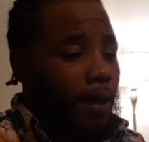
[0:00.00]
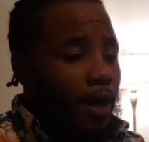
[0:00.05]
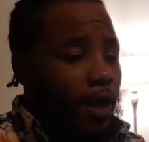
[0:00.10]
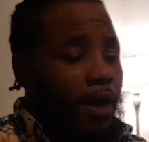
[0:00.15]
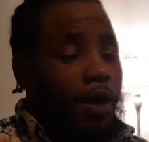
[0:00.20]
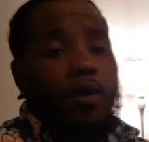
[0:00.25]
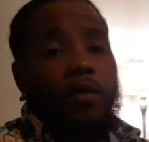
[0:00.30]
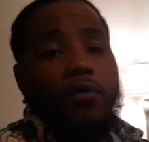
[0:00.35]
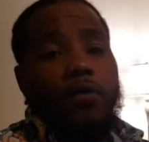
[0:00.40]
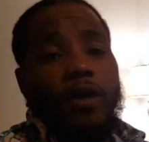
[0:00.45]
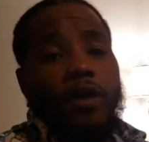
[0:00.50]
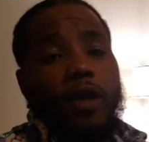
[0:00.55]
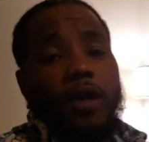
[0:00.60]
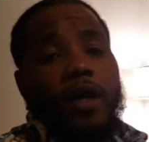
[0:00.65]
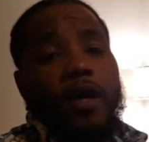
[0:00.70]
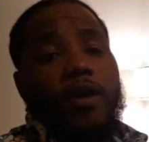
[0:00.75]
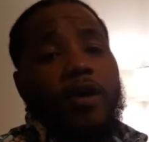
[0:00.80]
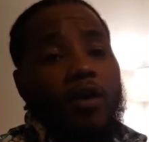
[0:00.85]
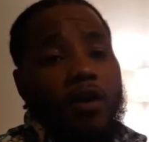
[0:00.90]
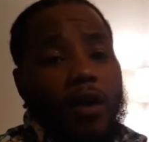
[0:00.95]
own
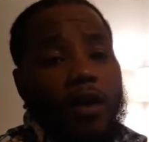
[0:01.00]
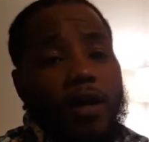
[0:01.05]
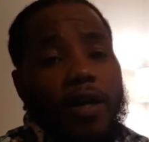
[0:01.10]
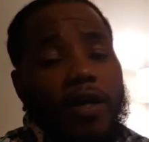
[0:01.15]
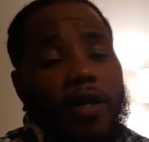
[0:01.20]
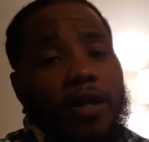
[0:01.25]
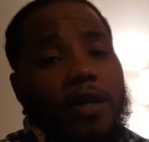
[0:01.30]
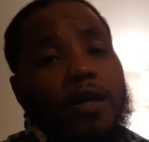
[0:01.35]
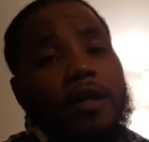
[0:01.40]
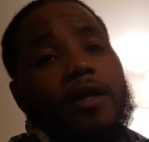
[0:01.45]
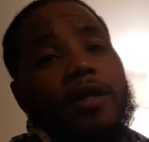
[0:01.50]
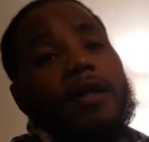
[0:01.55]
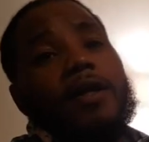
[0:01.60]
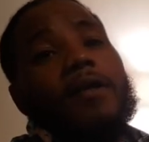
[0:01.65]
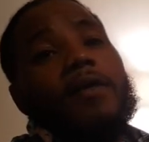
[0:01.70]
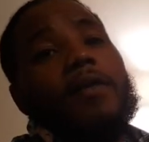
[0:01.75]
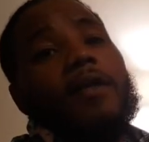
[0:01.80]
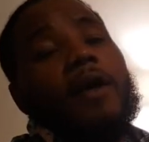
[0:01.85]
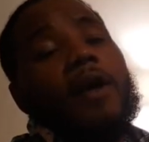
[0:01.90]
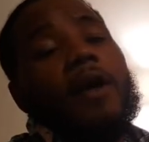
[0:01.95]
hard hitter
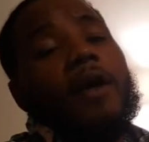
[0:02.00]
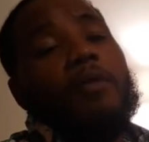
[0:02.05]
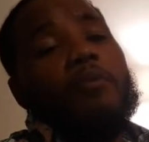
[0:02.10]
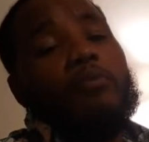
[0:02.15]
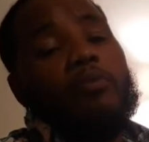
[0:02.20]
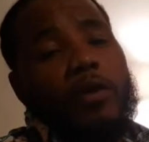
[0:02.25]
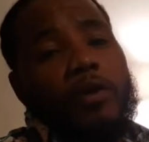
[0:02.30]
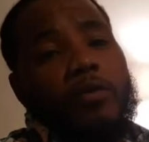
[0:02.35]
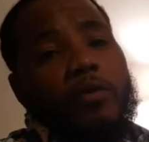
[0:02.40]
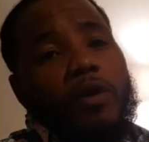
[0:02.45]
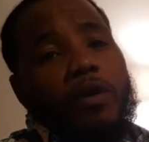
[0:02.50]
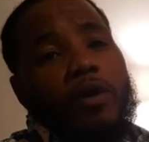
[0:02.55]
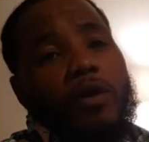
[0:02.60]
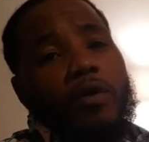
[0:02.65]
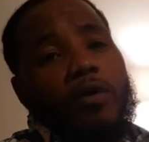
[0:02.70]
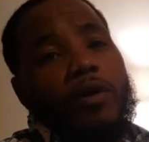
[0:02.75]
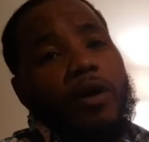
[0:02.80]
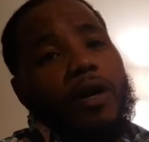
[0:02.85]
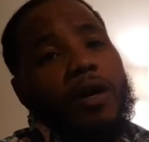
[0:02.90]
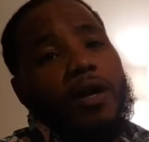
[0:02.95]

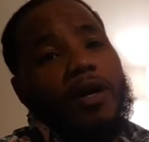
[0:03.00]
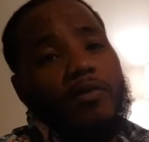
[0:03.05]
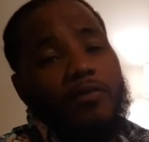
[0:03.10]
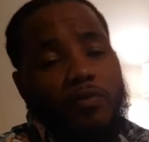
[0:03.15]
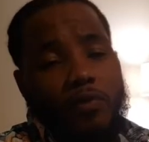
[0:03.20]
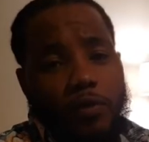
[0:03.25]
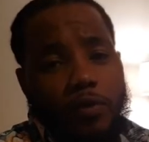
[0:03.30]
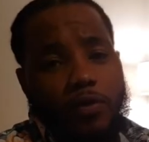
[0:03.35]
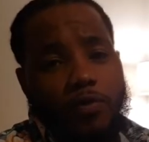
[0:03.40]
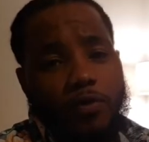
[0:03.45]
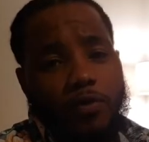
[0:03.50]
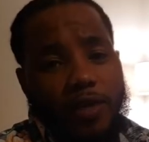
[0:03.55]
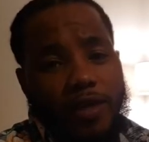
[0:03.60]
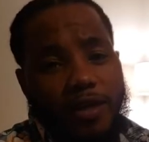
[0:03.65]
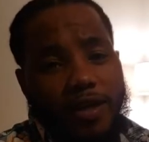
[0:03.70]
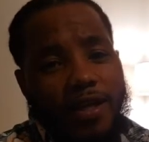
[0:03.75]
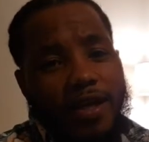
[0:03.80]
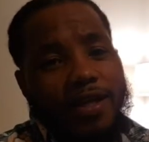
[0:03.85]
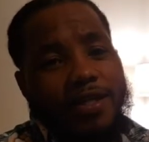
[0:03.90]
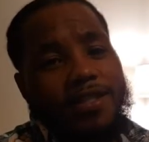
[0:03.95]
pre-roll infused
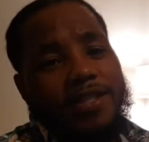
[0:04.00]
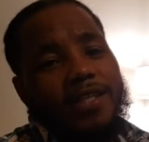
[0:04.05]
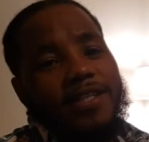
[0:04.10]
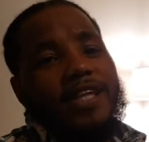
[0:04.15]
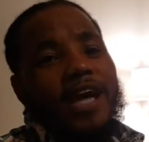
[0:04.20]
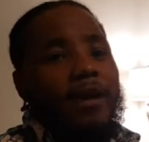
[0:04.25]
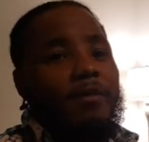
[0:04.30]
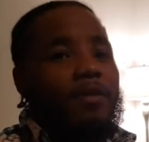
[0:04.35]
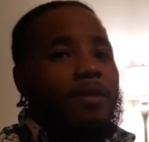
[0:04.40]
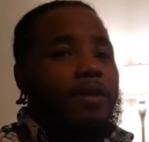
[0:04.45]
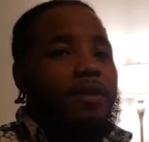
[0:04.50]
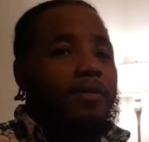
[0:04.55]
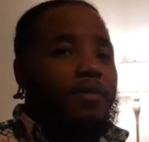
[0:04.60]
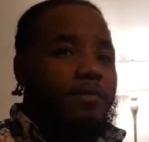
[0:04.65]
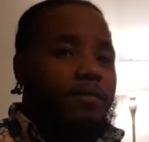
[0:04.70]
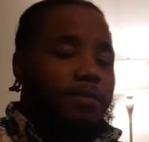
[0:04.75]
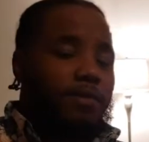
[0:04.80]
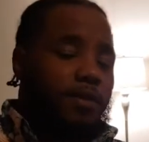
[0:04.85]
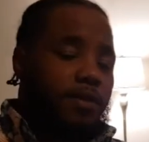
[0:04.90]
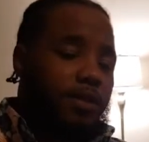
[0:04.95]
with diamond
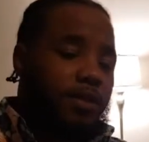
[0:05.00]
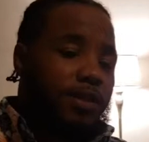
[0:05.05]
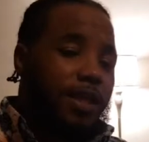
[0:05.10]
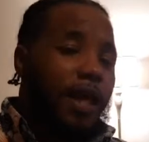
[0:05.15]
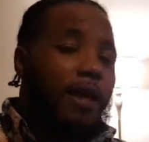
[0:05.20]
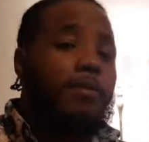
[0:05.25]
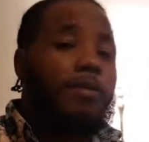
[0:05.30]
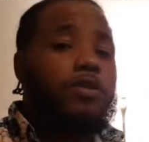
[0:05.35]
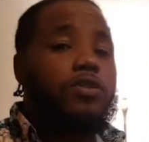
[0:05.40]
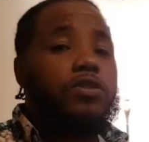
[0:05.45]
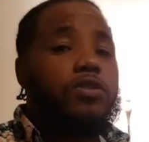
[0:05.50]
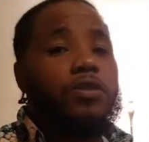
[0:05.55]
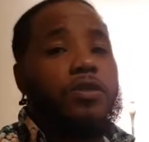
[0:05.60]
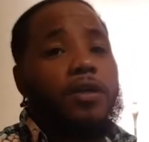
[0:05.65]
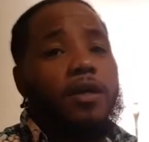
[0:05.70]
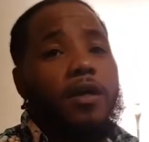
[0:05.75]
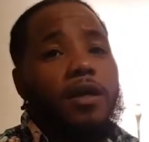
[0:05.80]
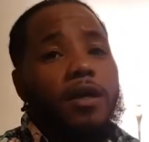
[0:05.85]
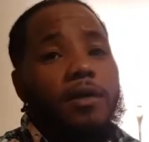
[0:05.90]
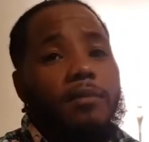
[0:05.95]

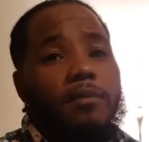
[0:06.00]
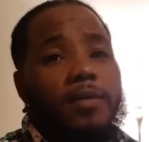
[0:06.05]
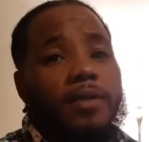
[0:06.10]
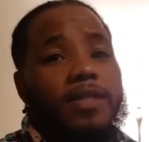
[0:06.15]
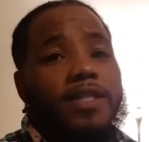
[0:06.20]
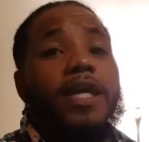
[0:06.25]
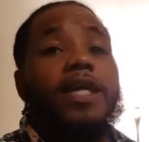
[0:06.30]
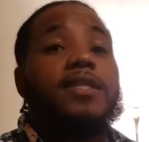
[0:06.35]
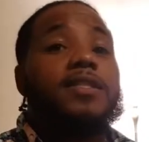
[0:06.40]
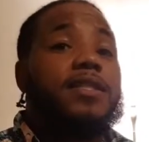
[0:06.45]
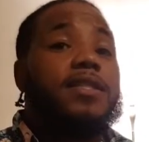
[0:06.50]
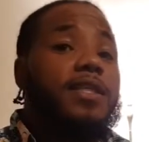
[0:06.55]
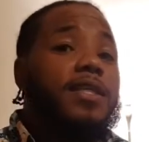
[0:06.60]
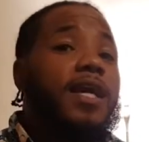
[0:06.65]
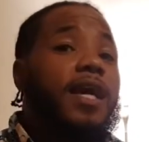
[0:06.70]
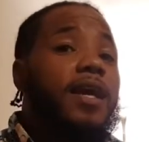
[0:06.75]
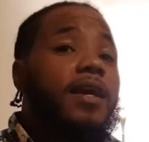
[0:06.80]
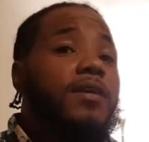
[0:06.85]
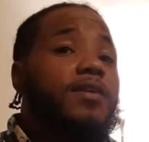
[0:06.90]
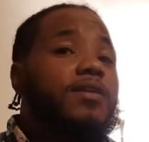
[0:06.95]

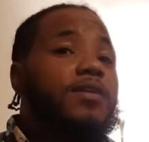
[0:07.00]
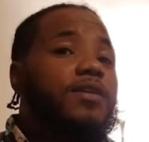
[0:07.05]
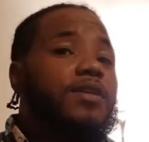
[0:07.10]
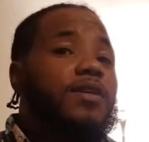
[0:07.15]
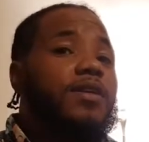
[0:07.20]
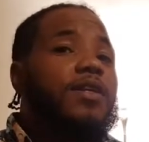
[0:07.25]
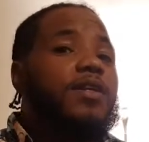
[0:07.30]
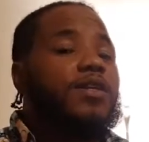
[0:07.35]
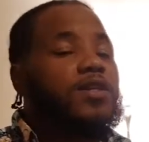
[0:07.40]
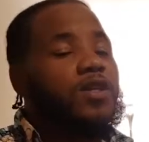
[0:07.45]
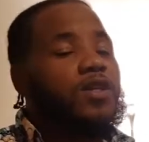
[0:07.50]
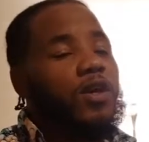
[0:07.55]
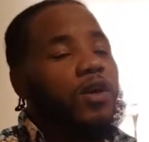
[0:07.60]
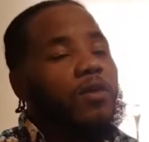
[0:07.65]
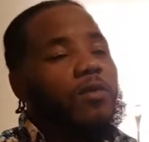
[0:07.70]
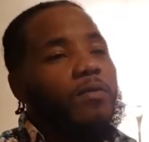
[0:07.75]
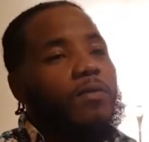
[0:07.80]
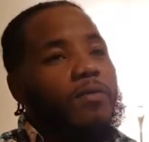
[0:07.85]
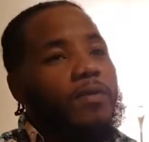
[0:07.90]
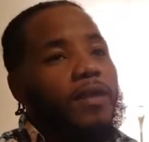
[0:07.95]
THCAs.
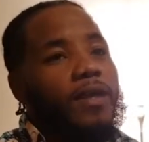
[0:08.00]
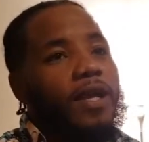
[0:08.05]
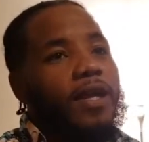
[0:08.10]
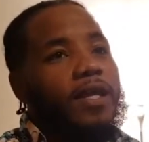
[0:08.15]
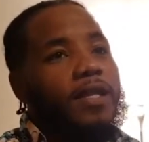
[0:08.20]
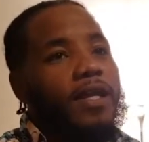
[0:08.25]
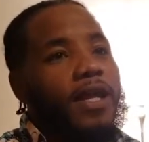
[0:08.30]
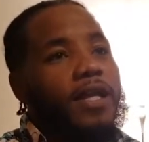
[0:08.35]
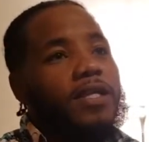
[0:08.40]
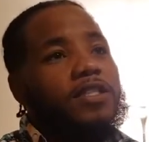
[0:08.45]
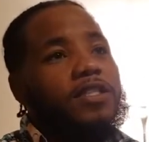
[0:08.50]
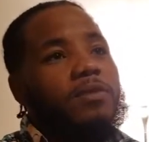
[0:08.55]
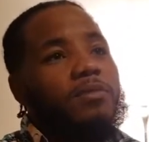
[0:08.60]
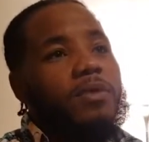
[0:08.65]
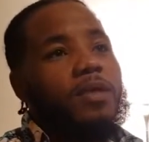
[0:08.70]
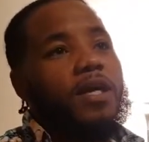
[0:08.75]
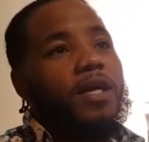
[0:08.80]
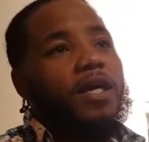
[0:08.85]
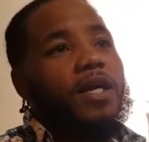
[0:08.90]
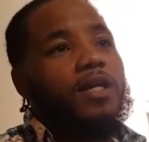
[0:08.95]
So that should
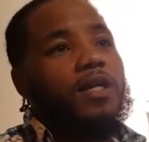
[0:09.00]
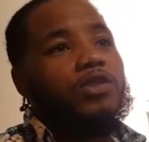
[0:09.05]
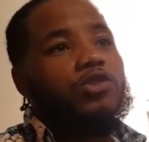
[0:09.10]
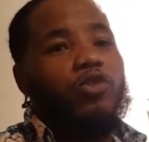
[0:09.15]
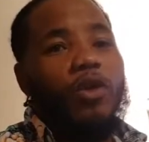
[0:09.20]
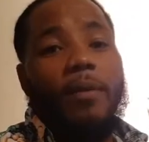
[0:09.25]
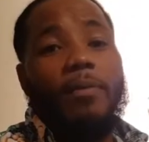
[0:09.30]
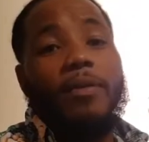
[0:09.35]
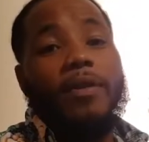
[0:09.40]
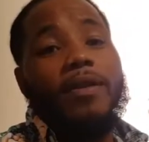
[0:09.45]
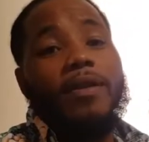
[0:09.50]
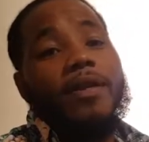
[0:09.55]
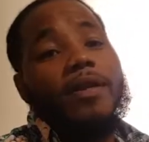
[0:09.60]
be dropping